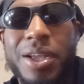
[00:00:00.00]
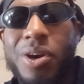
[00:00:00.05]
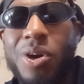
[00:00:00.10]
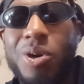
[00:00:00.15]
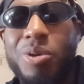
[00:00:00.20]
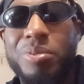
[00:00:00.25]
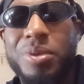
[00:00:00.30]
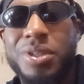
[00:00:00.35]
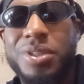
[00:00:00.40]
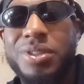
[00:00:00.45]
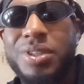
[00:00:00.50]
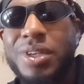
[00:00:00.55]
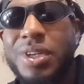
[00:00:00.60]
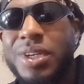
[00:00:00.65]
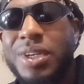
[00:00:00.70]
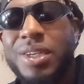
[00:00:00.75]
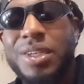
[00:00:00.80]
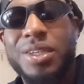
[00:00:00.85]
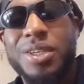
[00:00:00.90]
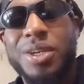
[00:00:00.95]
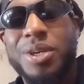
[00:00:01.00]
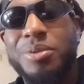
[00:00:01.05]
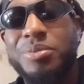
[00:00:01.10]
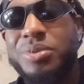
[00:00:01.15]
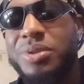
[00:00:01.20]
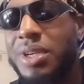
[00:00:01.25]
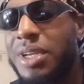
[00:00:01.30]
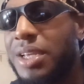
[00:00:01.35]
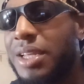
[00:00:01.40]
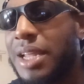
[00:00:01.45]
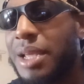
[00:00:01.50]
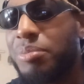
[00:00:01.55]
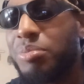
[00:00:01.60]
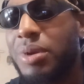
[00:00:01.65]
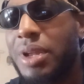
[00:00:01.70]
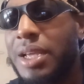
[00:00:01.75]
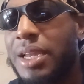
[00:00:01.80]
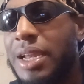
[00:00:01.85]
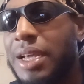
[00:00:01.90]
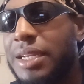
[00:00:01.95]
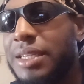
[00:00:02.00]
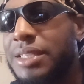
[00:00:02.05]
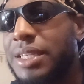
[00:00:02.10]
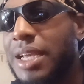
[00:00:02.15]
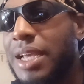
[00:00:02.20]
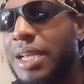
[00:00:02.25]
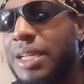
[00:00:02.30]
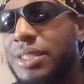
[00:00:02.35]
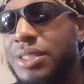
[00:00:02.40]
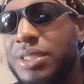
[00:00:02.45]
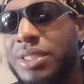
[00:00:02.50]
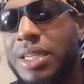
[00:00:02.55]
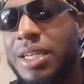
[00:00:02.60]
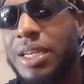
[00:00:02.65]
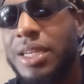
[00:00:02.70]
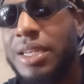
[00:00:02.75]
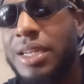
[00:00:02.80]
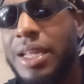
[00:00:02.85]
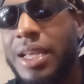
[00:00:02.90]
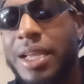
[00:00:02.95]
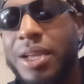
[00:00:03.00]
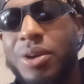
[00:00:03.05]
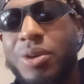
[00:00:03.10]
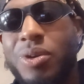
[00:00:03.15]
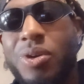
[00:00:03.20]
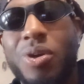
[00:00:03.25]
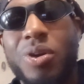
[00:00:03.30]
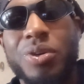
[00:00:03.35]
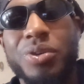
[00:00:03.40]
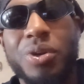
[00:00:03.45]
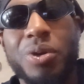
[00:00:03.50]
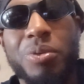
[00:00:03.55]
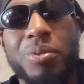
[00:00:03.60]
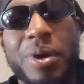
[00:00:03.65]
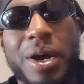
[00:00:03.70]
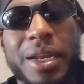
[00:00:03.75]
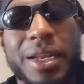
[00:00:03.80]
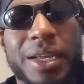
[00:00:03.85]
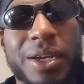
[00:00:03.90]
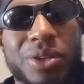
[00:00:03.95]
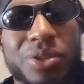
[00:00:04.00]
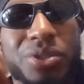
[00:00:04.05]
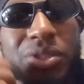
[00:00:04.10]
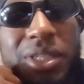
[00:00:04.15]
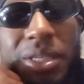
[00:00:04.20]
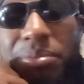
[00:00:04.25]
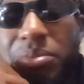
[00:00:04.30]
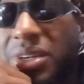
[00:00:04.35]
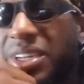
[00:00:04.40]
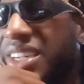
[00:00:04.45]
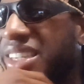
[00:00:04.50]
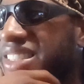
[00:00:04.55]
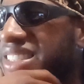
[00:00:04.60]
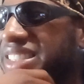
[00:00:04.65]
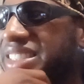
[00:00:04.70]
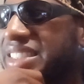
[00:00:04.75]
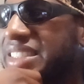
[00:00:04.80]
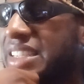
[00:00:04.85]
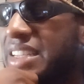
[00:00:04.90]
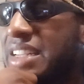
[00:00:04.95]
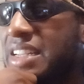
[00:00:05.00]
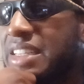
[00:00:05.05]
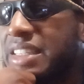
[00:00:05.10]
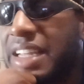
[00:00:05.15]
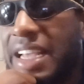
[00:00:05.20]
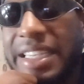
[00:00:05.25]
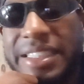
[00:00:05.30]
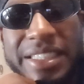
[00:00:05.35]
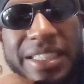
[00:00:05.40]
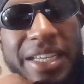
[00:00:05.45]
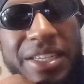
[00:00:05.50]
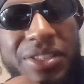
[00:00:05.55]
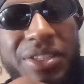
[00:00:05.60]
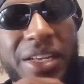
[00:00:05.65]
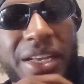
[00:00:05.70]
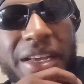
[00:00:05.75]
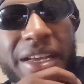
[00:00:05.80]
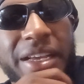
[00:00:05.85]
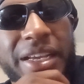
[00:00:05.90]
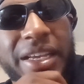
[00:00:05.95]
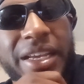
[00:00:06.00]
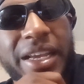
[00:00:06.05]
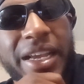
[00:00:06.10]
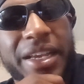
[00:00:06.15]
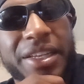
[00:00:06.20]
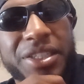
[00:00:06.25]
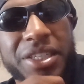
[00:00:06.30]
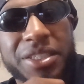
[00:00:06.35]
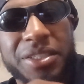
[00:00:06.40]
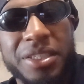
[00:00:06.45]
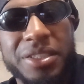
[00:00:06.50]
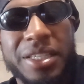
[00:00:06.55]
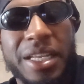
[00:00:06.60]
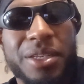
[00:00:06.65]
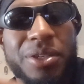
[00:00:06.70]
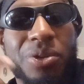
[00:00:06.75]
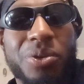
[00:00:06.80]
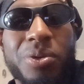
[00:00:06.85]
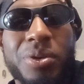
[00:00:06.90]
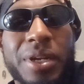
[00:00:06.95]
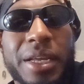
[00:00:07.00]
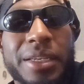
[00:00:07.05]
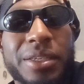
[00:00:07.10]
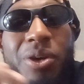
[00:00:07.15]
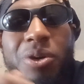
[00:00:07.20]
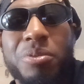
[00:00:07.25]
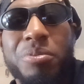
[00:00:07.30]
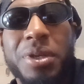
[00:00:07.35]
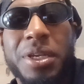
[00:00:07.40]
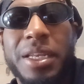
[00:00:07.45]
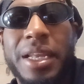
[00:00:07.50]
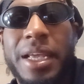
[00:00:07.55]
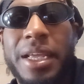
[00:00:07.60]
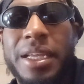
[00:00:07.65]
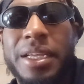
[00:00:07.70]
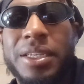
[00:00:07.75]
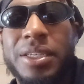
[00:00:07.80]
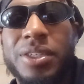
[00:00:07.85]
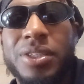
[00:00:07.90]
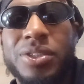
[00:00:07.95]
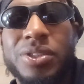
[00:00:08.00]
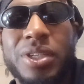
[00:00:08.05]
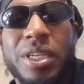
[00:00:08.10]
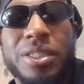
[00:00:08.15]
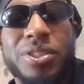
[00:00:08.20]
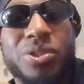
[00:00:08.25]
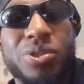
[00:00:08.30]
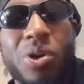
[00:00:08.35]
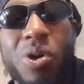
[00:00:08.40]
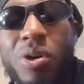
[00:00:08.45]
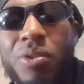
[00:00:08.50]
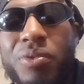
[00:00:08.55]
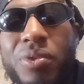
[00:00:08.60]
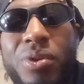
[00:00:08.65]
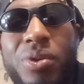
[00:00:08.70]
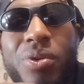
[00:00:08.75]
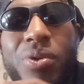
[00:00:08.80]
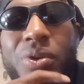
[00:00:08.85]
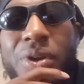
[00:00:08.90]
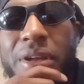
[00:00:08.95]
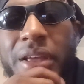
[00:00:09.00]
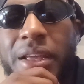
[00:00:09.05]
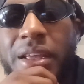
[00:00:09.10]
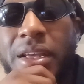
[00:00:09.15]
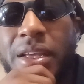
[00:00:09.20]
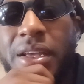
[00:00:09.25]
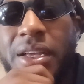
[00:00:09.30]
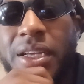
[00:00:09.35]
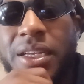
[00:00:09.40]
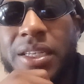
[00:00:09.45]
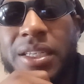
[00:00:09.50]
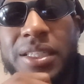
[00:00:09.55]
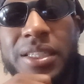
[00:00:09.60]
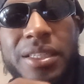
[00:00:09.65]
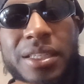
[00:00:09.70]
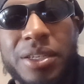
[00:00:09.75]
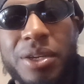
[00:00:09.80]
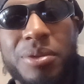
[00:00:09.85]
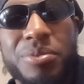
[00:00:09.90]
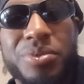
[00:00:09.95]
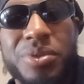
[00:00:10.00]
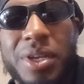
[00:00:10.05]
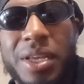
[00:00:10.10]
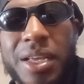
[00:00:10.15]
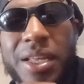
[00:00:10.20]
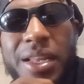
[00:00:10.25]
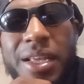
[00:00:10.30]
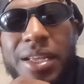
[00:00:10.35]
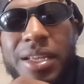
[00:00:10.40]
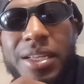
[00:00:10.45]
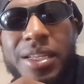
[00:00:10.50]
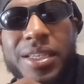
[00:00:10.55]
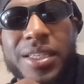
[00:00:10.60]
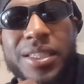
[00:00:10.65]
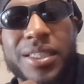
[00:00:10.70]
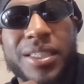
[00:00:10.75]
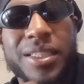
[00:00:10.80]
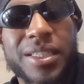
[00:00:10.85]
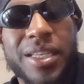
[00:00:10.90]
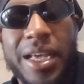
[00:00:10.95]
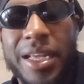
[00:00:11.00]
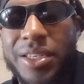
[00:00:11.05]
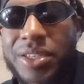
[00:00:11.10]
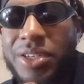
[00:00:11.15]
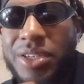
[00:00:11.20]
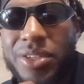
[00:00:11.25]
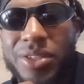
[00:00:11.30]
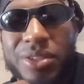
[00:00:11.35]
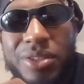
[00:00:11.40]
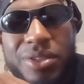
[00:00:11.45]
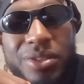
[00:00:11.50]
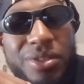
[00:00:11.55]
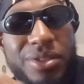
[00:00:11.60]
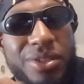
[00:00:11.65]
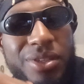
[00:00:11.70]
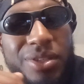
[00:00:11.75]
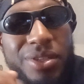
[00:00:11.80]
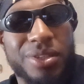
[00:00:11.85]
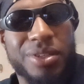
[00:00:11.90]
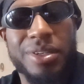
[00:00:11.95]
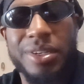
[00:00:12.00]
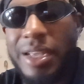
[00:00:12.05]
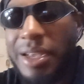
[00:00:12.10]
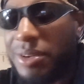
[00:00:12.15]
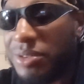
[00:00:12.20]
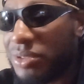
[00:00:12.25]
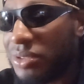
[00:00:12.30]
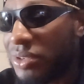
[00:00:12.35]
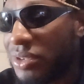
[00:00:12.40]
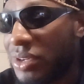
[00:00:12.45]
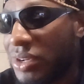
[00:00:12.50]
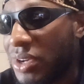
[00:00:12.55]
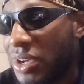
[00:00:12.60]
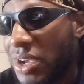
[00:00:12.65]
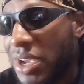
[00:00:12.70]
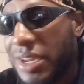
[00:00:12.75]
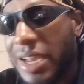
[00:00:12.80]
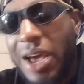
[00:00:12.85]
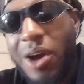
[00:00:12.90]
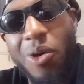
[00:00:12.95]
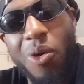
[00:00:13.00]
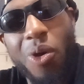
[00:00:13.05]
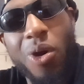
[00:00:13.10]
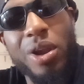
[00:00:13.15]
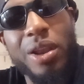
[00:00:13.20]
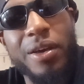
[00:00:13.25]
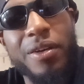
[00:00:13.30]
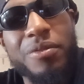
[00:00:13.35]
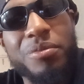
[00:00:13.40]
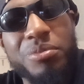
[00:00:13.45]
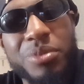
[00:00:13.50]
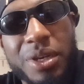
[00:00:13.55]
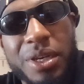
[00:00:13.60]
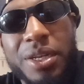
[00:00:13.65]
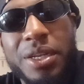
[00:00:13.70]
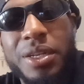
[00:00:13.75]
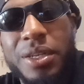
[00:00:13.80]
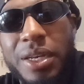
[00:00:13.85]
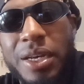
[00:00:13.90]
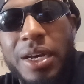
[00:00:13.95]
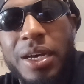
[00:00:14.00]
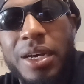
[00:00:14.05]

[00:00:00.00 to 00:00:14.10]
homies, you know what I'm saying, they play like that and shit. They ain't gonna call nobody else it, but it's just, that's their thing. And just because they doing that don't mean they softer or they, you know what I'm saying, that's not all of them, but